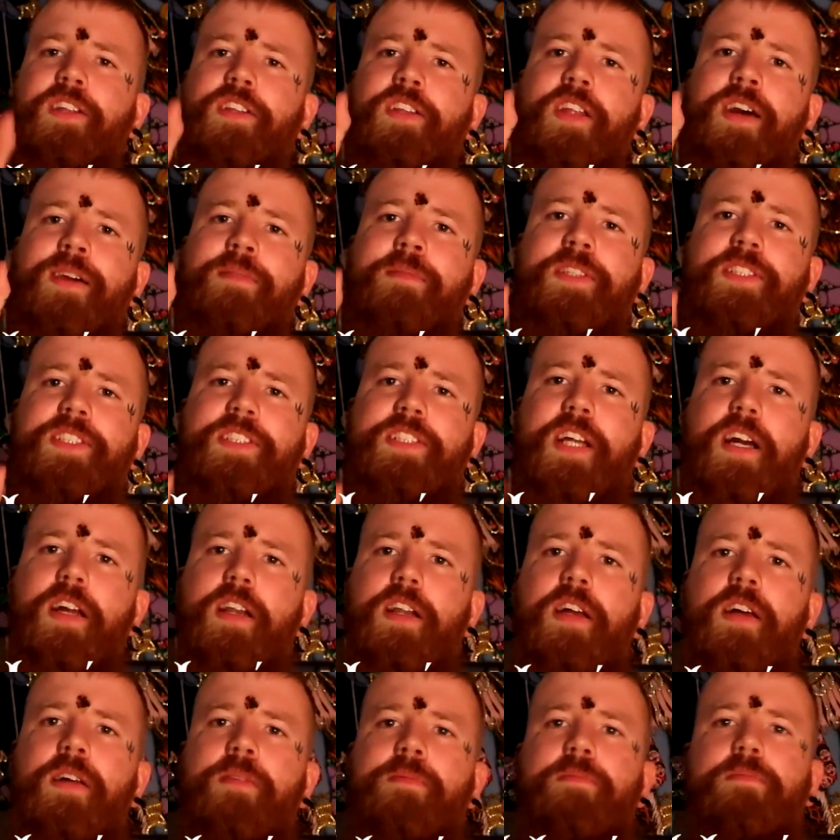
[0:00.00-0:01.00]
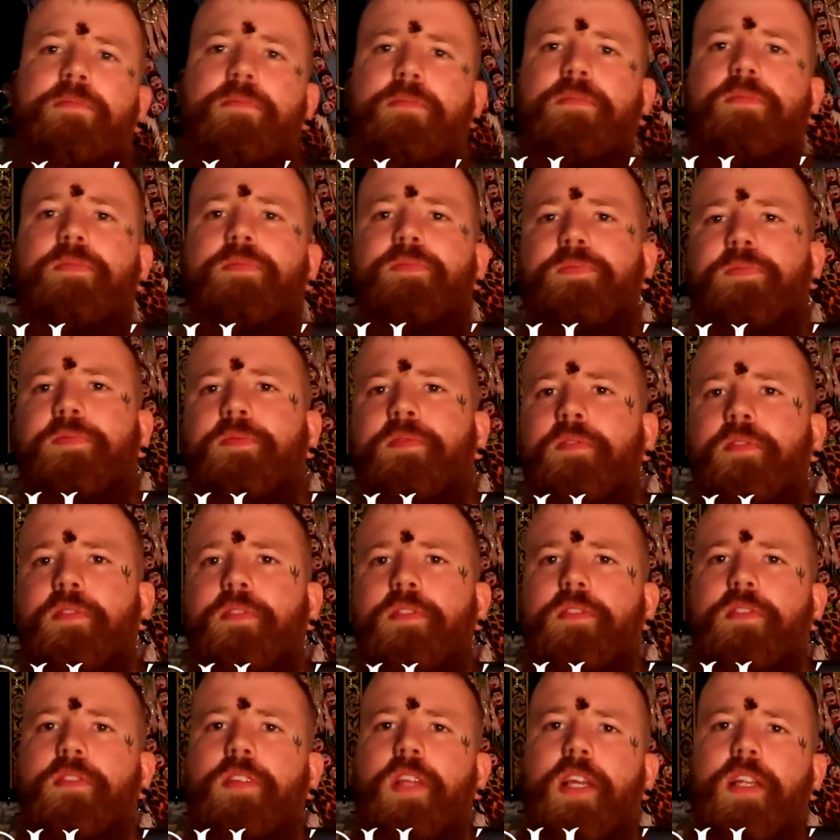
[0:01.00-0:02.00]
Namaskaram
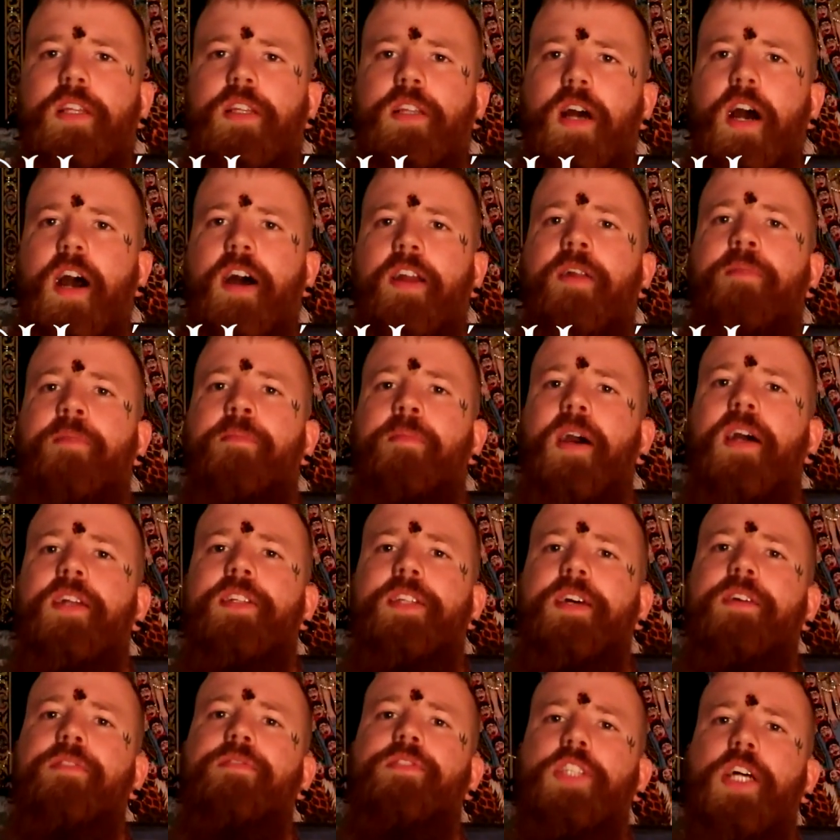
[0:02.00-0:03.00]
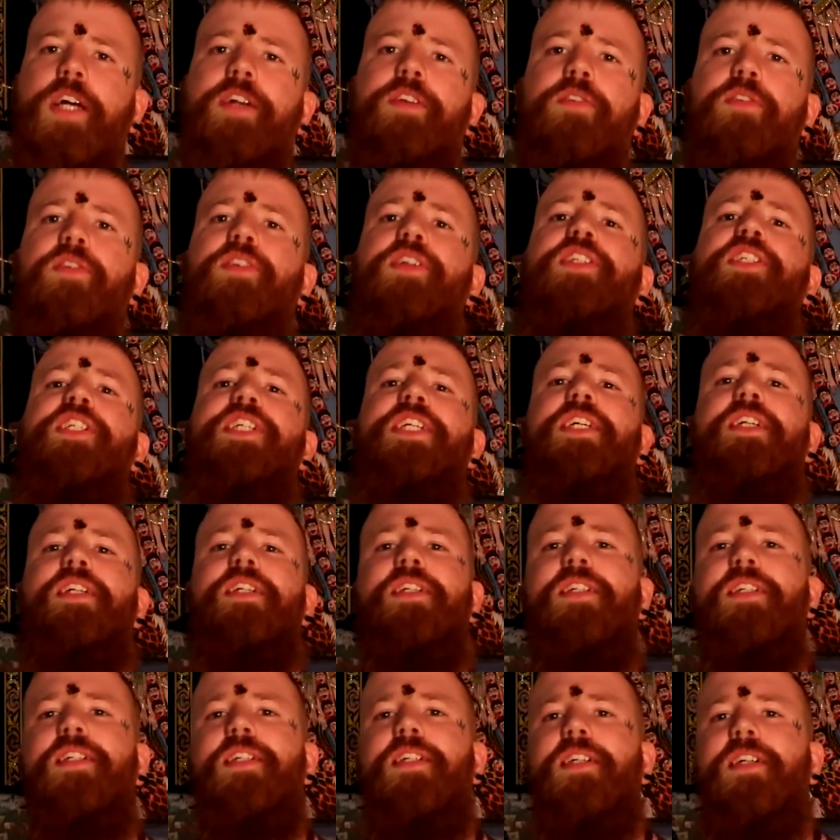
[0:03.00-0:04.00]
and Haramadev Jagriji.
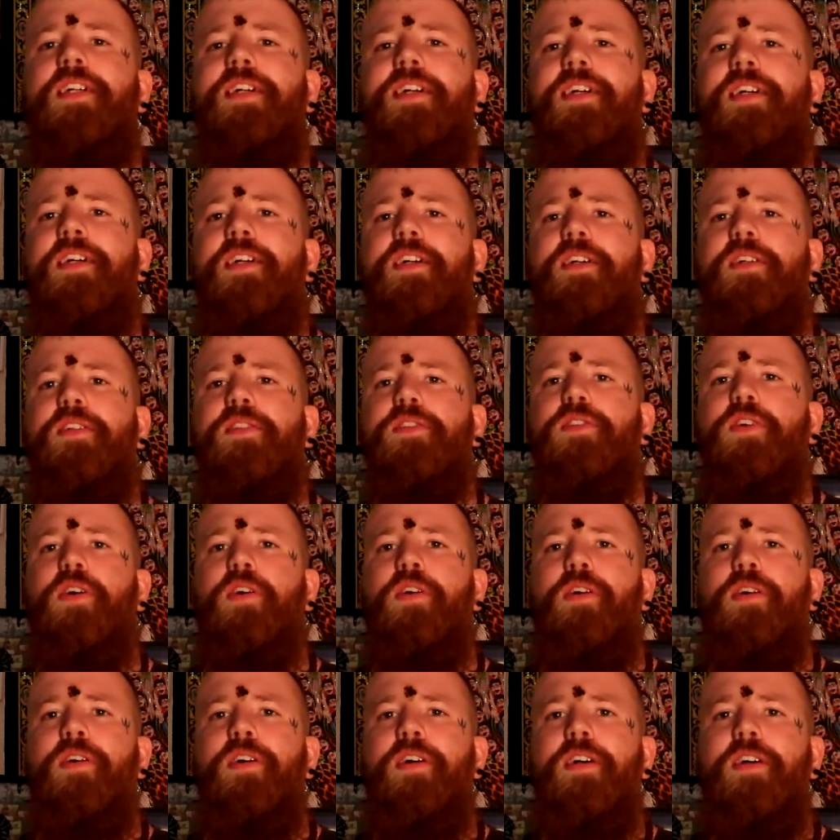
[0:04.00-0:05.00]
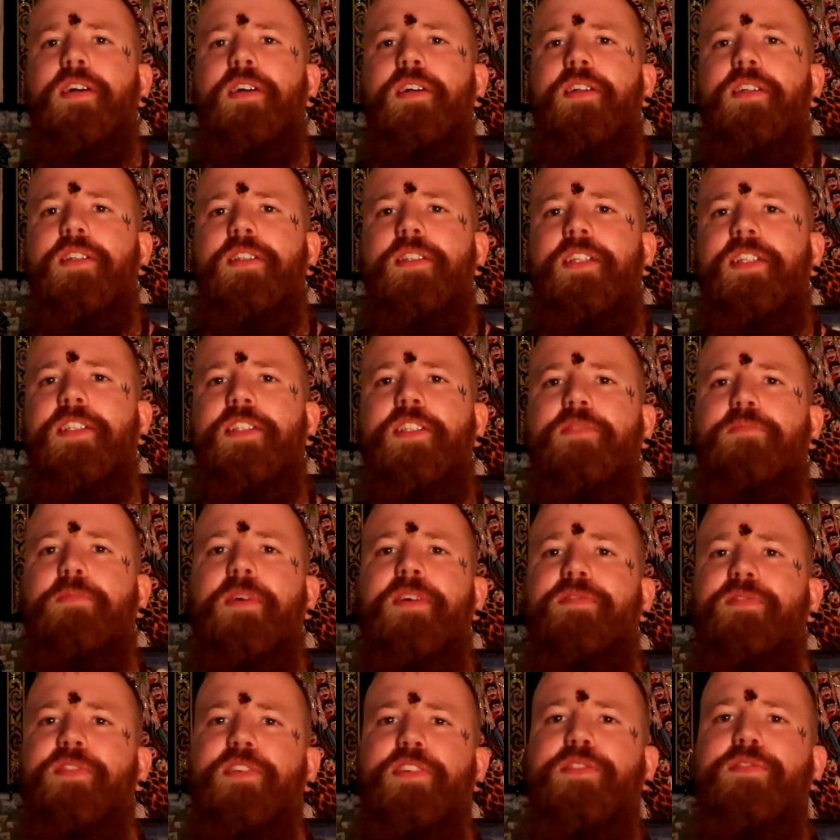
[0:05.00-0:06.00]
So, this is my
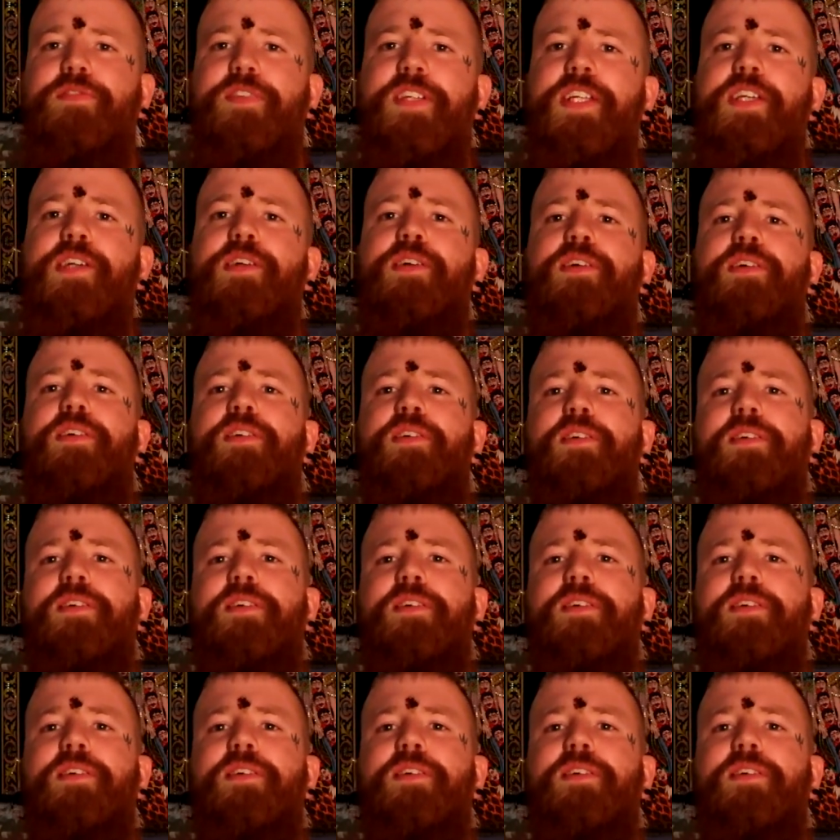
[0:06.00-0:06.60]
first video.